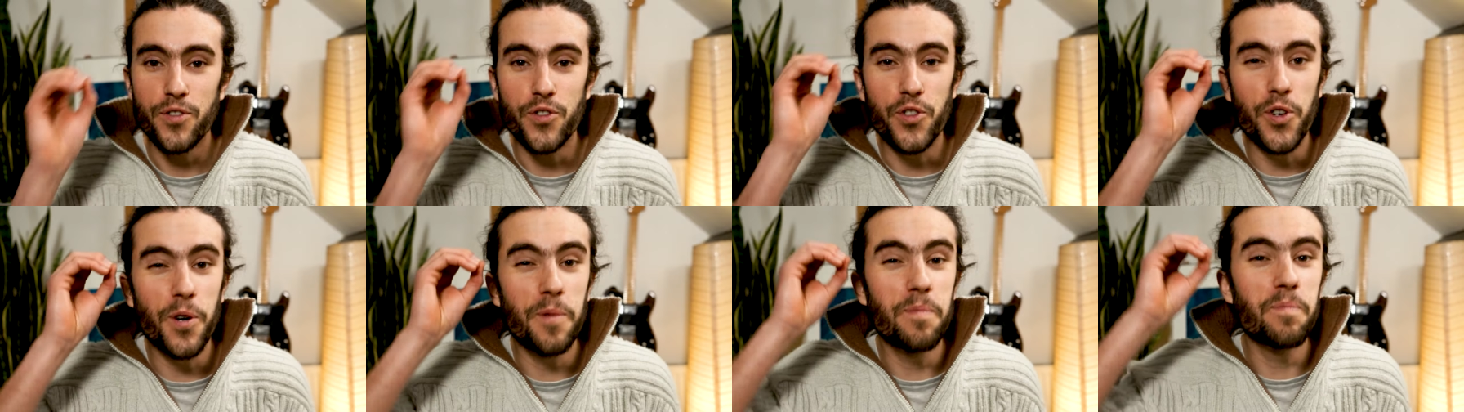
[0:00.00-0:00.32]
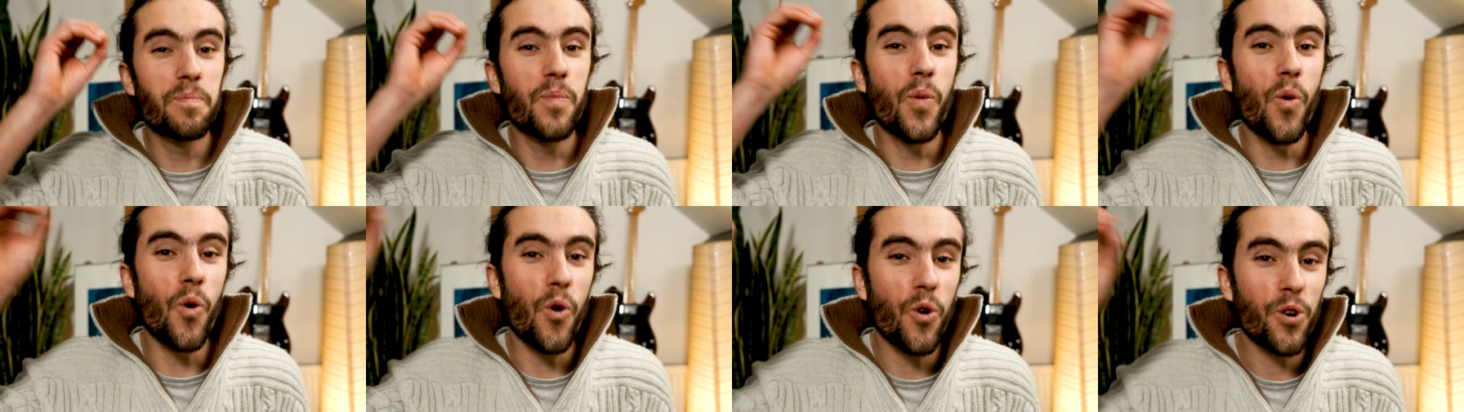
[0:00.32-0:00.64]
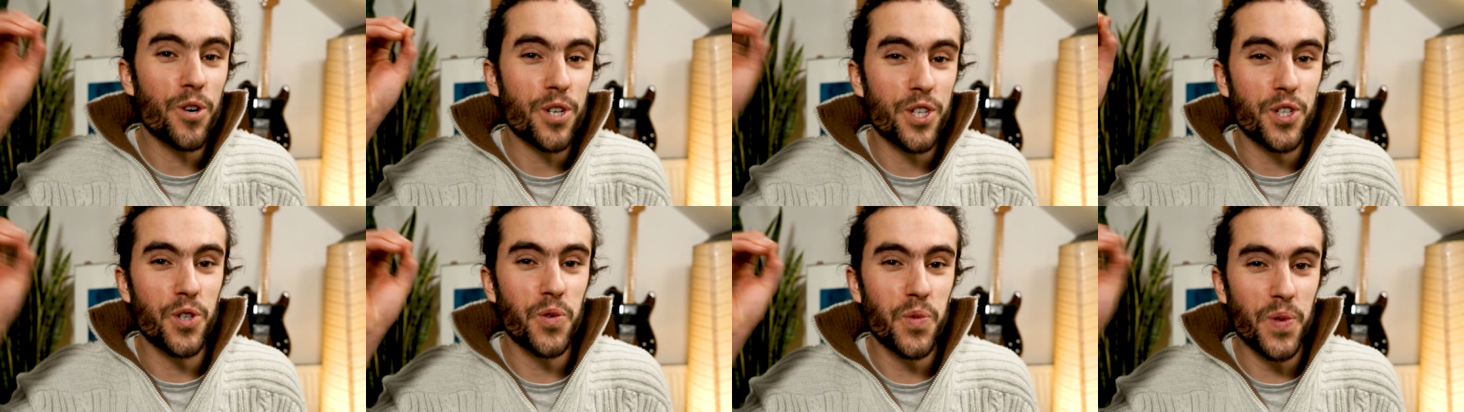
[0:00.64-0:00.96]
the more
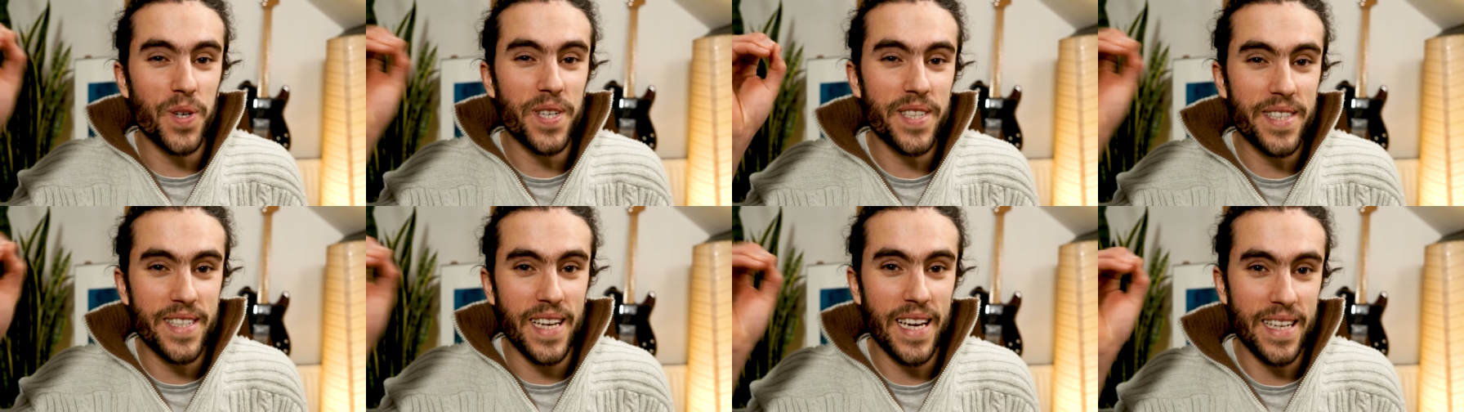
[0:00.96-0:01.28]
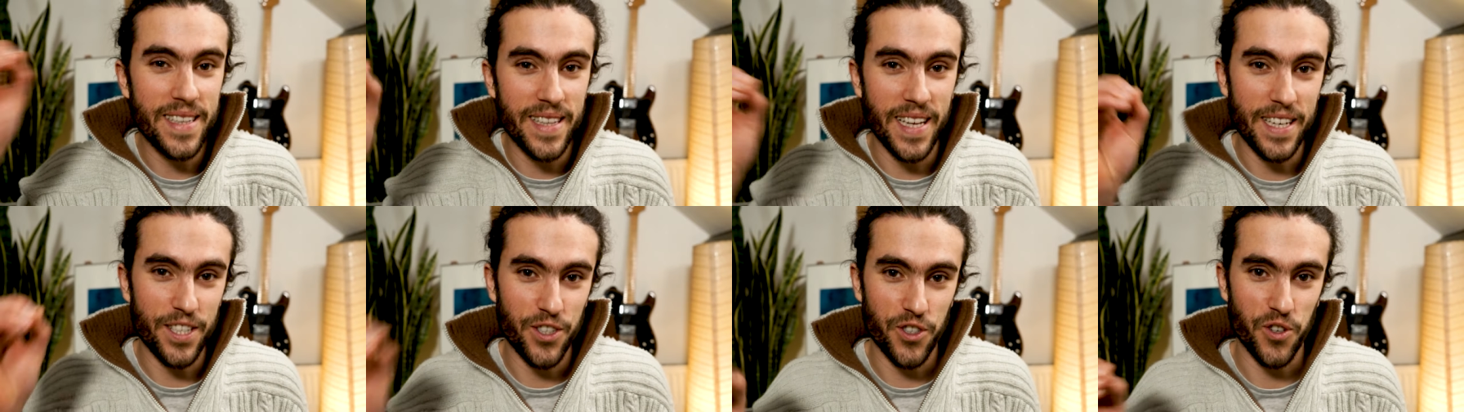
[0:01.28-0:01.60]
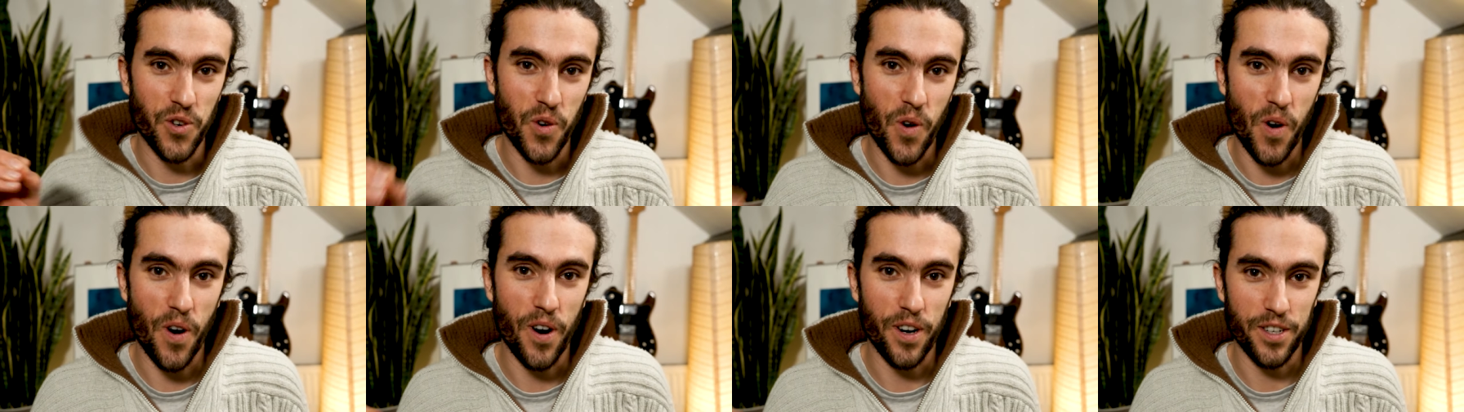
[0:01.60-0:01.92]
you will think that
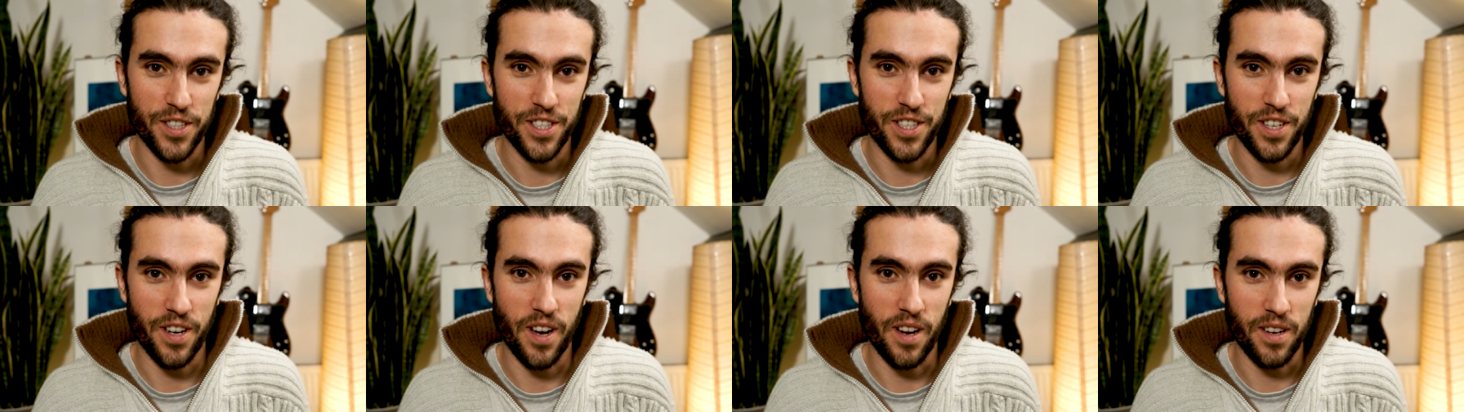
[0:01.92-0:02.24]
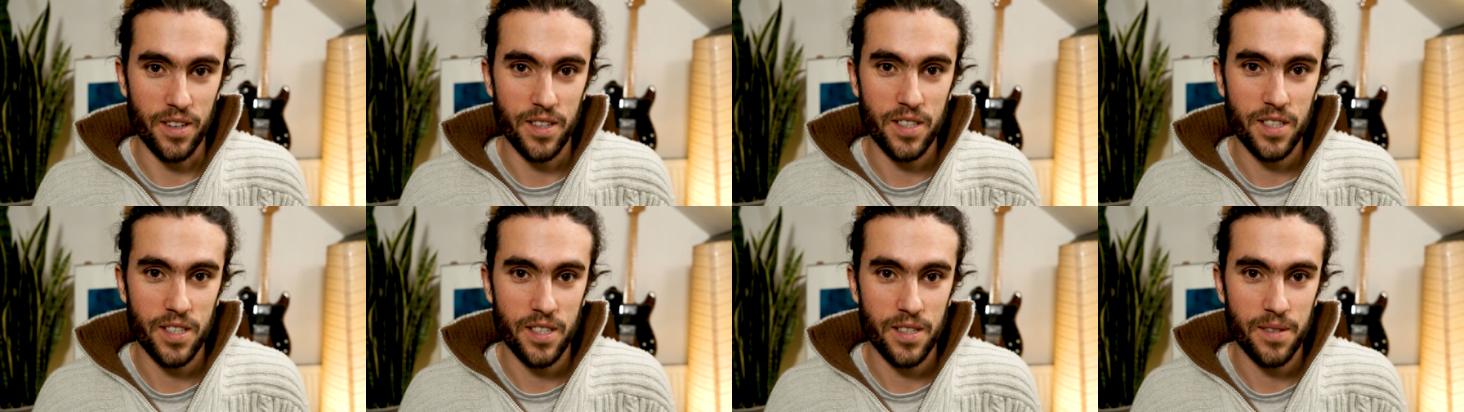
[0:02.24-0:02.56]
your art sucks.